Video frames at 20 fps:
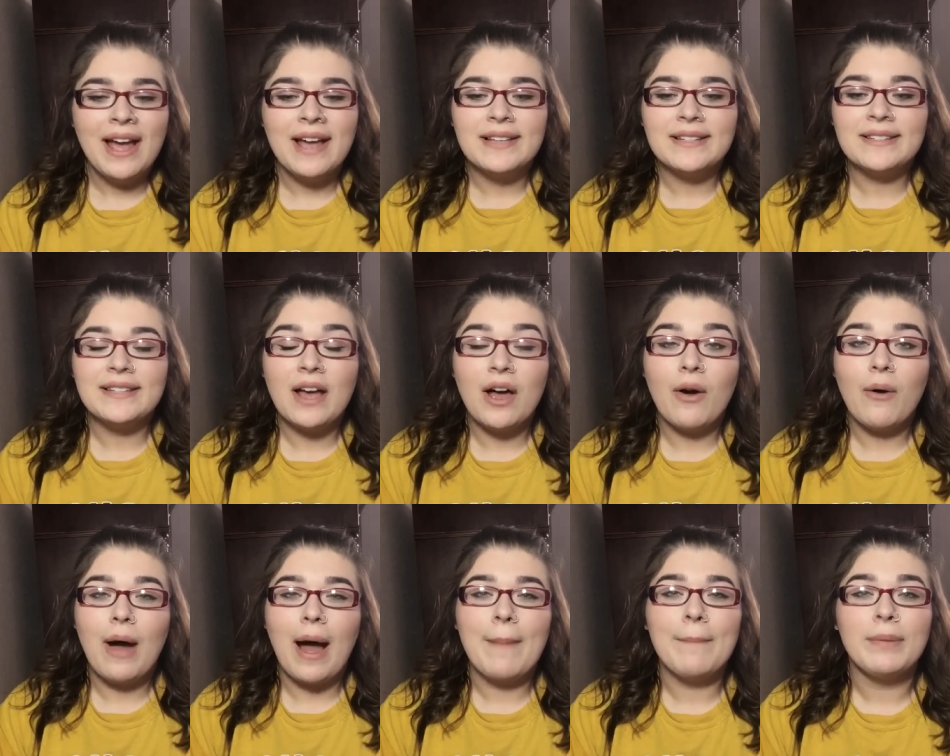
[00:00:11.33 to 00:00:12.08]

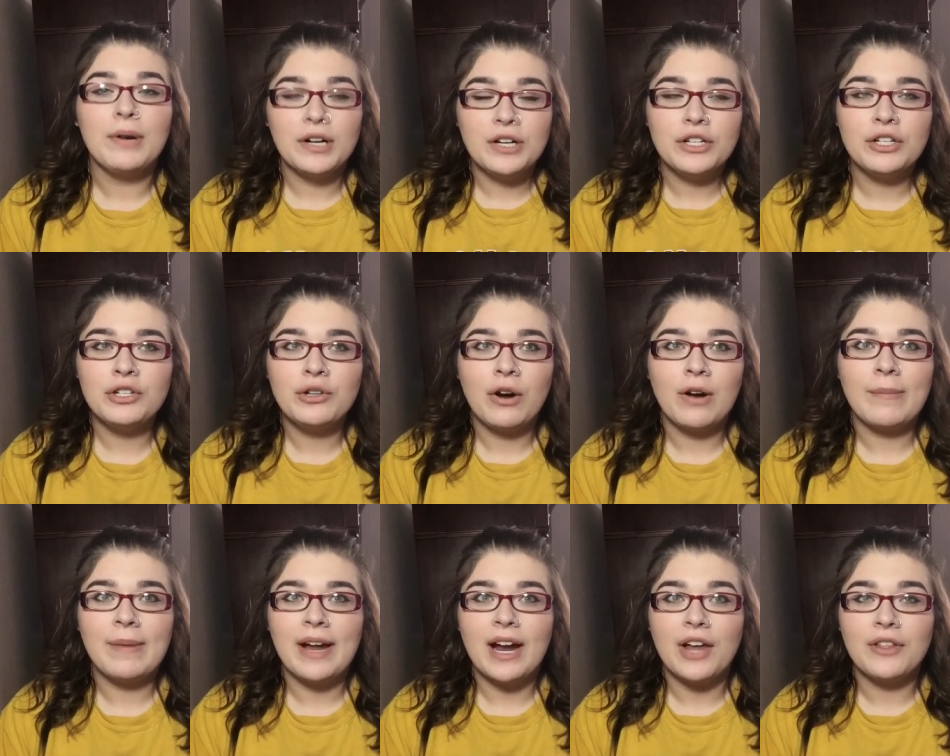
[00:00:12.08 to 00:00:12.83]
So I'm pretty
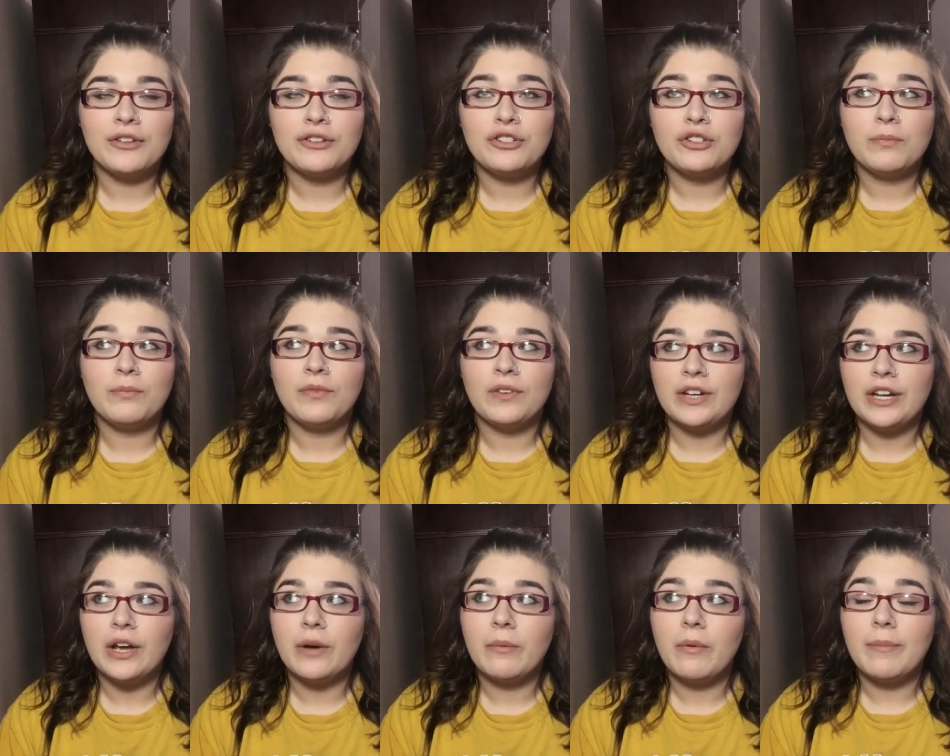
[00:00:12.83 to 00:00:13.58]
sure my other dupe
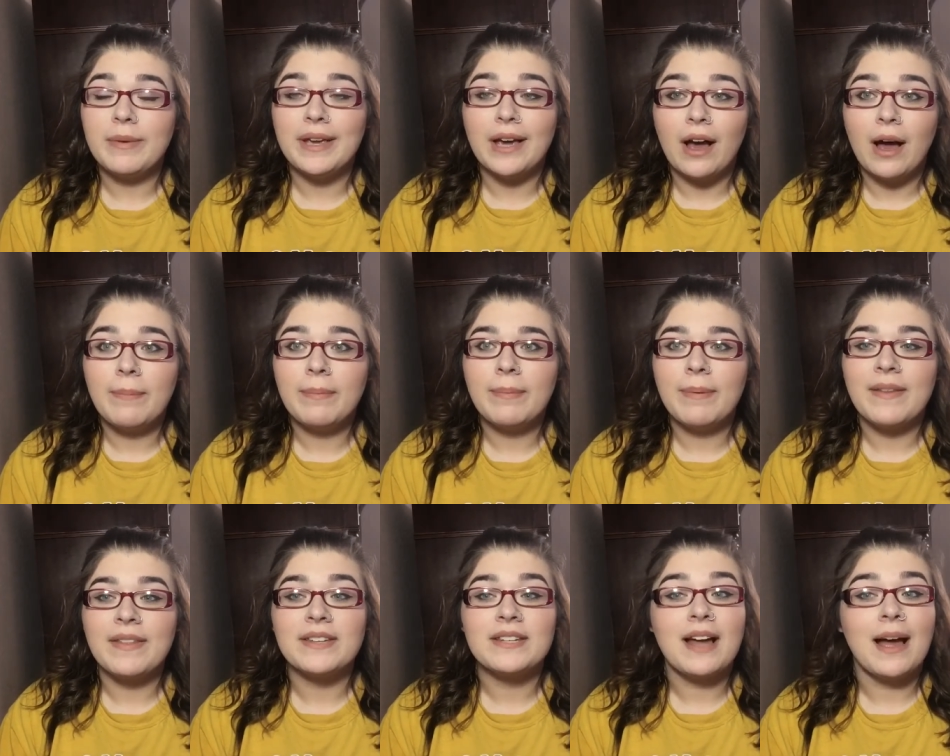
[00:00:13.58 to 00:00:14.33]
video will be up
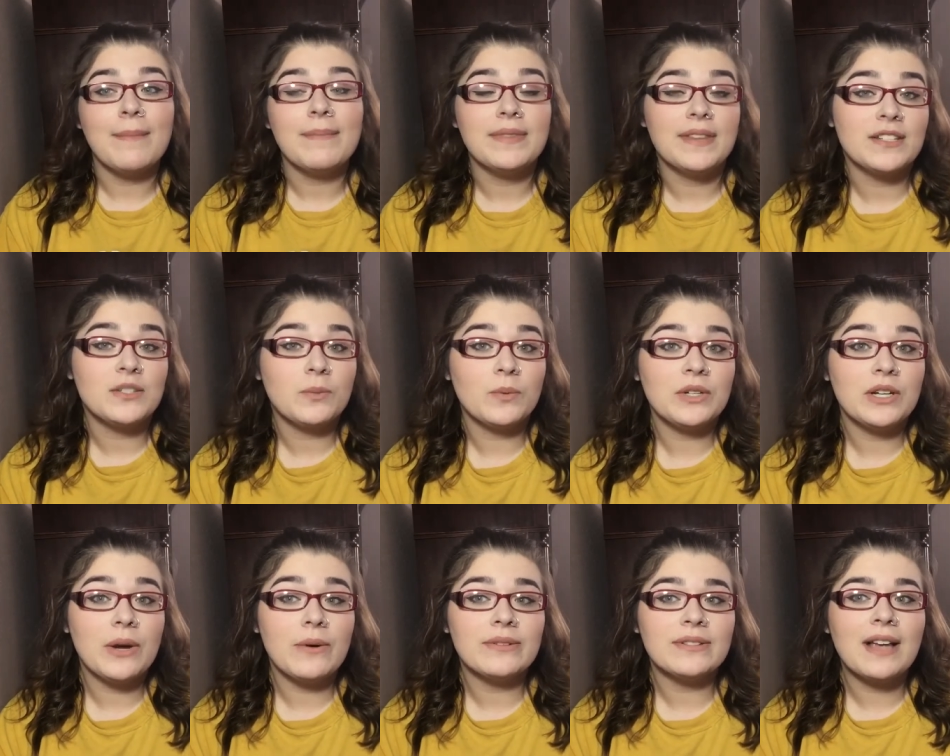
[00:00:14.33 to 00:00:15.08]
by the time this
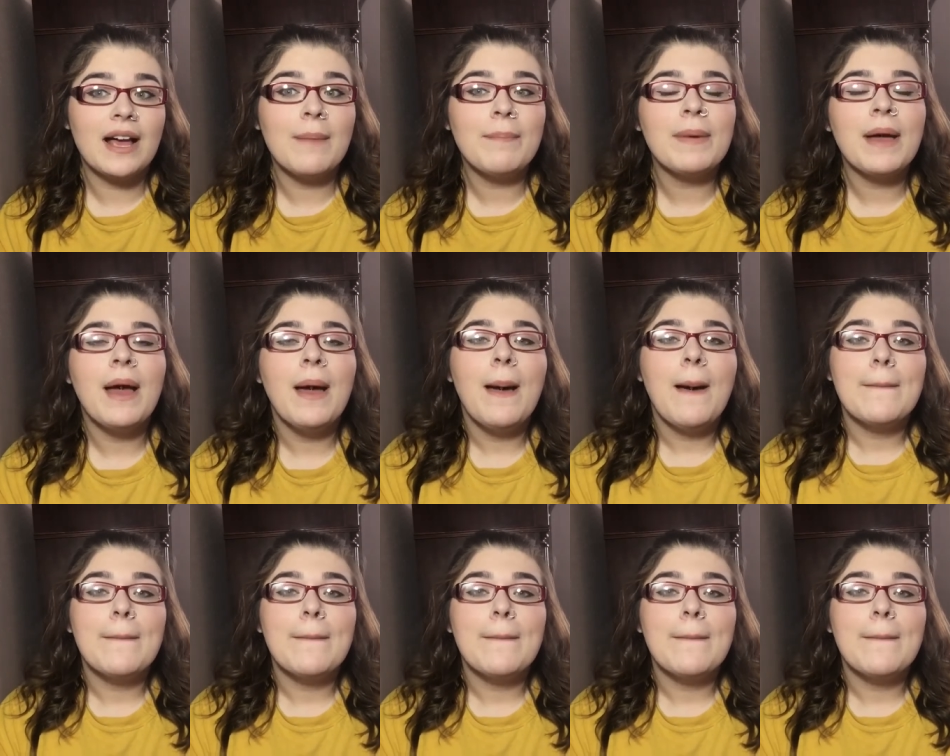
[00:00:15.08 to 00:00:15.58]
one goes up.